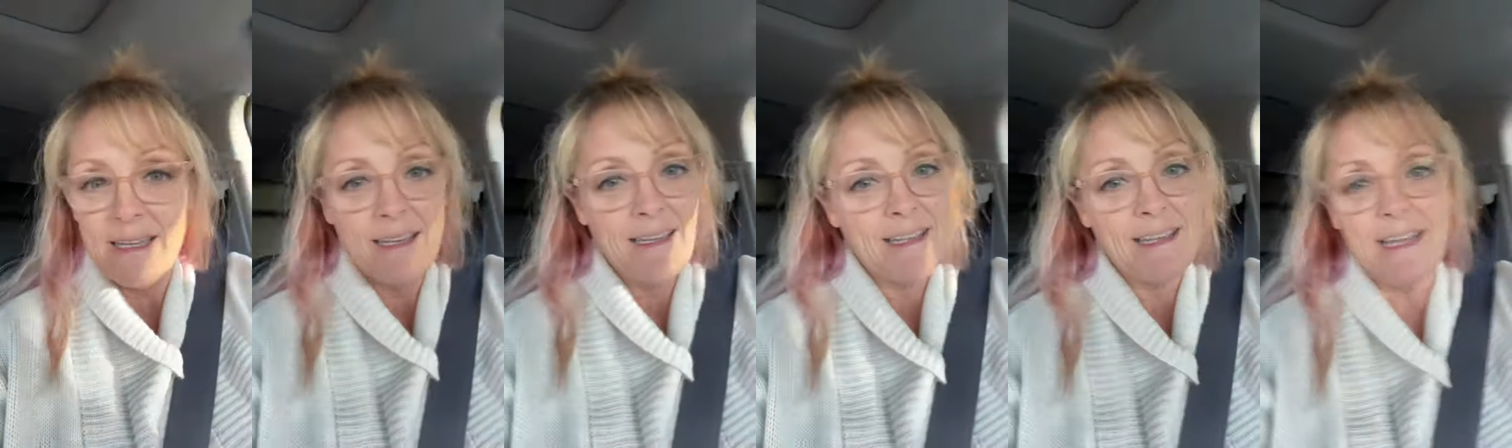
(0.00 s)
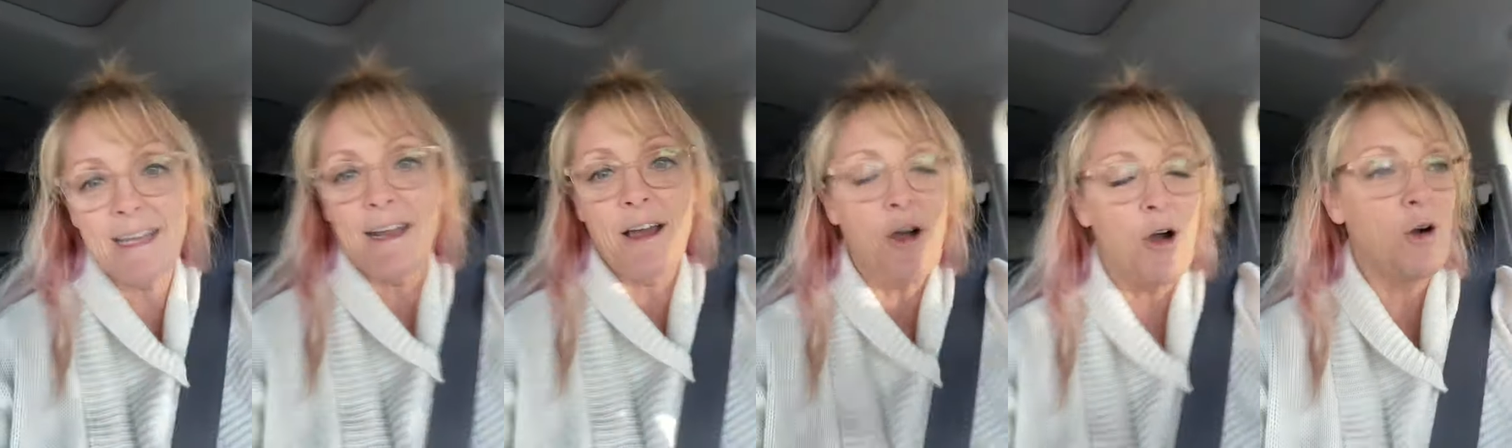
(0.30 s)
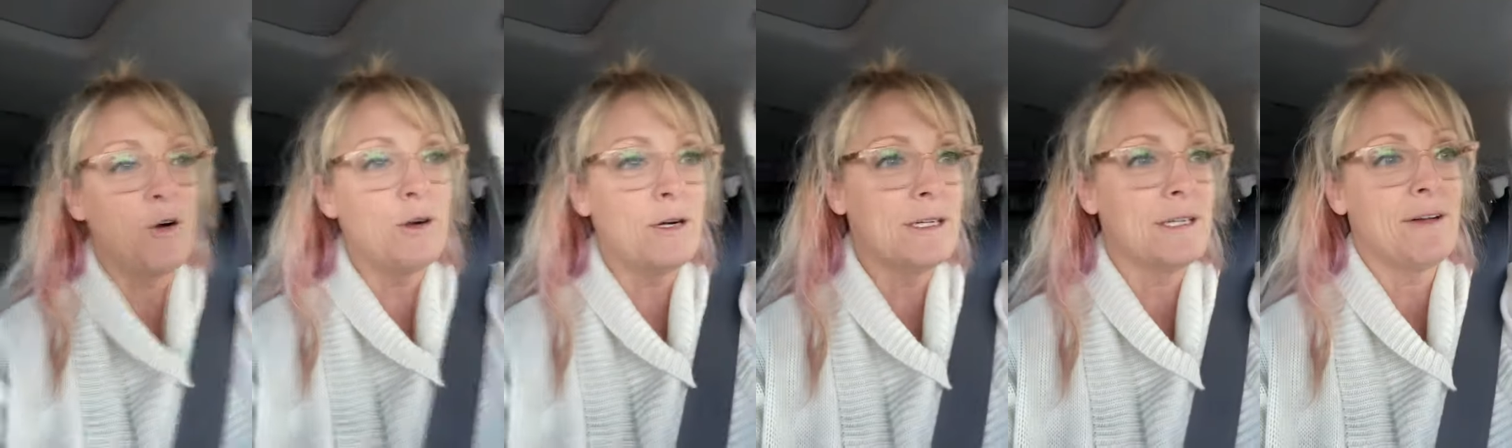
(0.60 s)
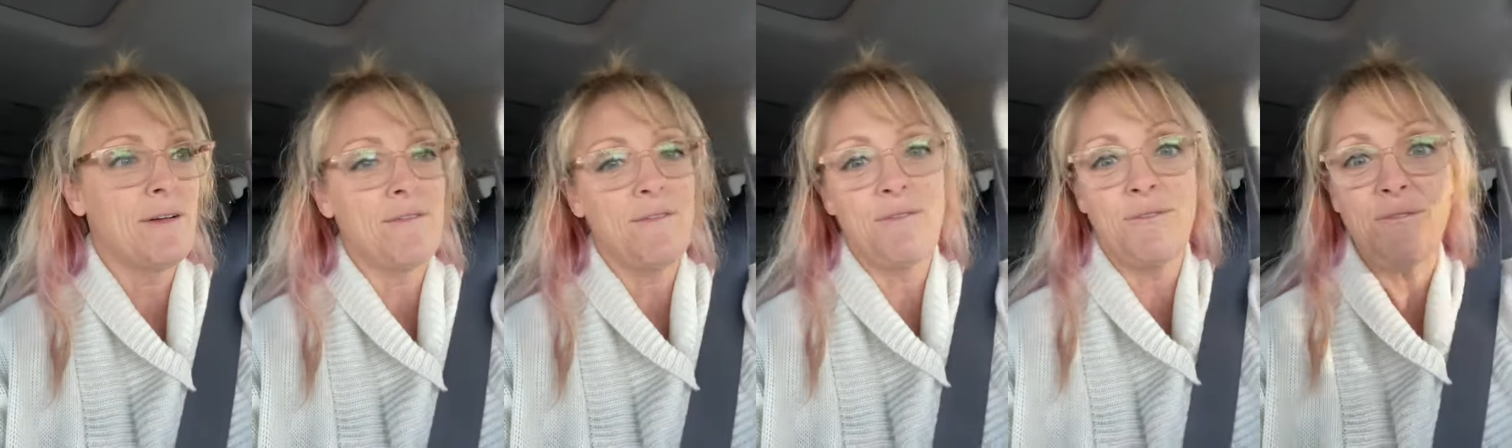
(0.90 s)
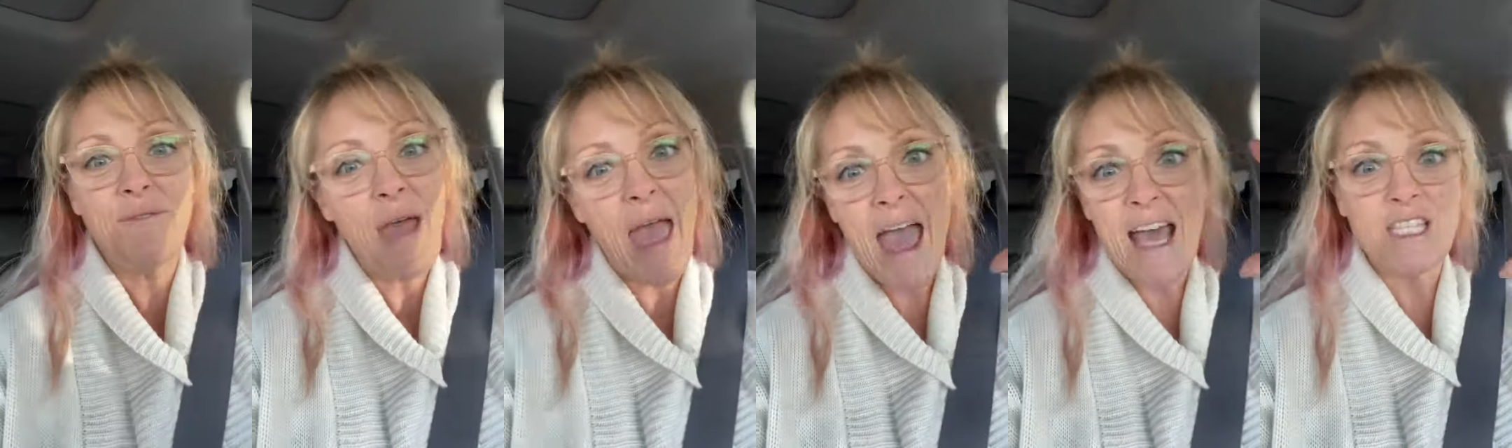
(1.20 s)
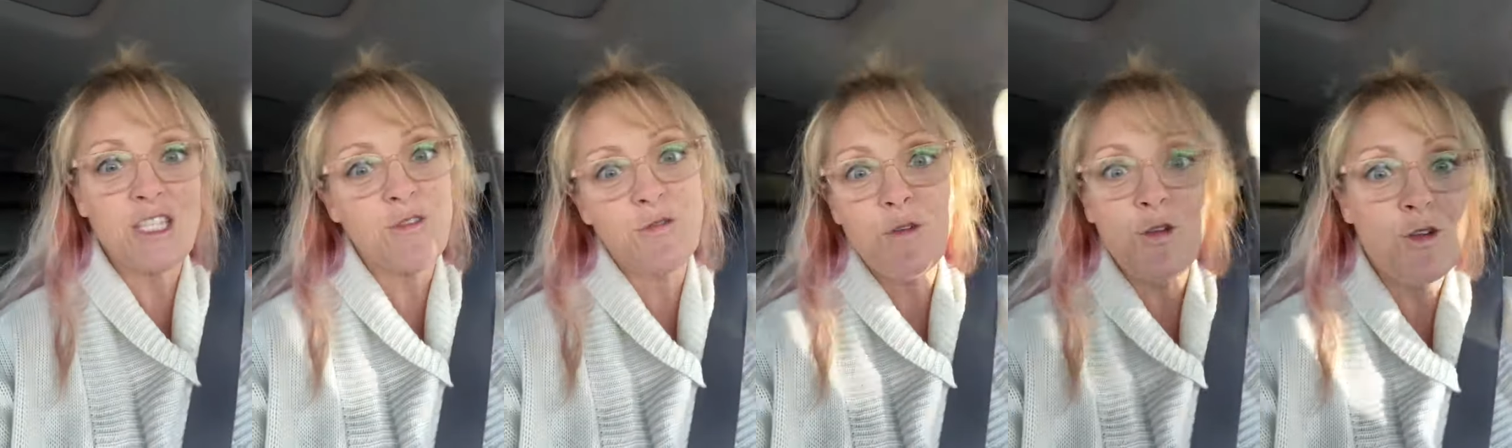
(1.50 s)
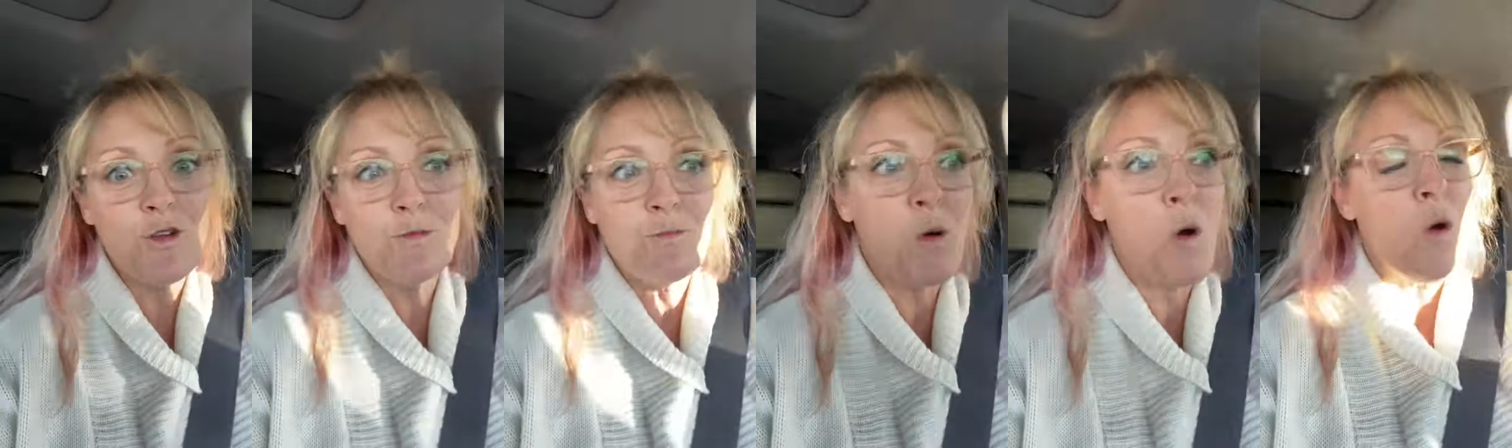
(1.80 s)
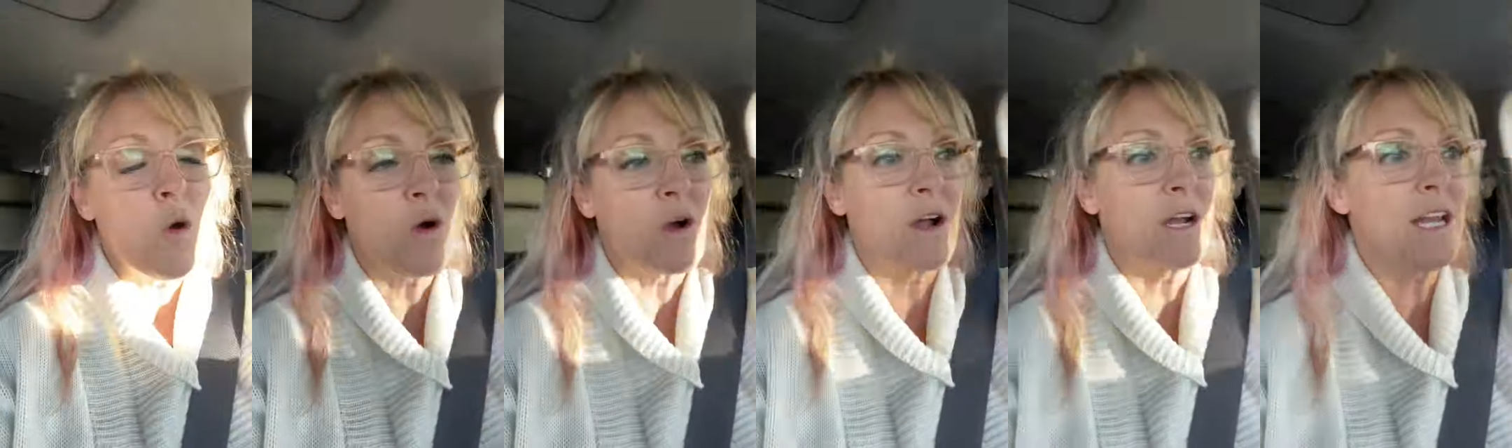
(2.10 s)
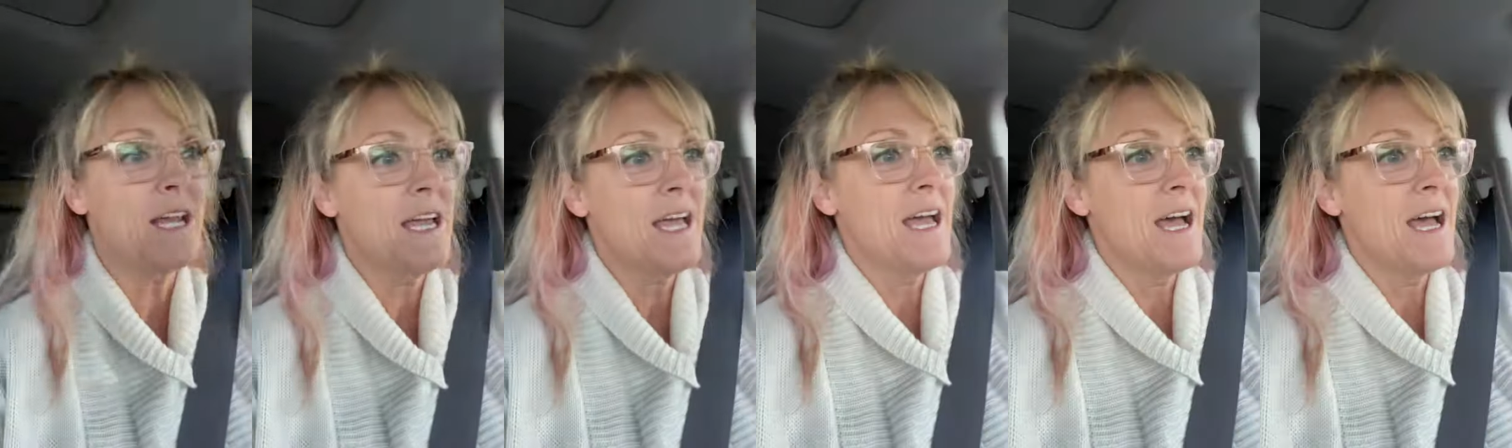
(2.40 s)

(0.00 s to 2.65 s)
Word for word: you know, fast food board.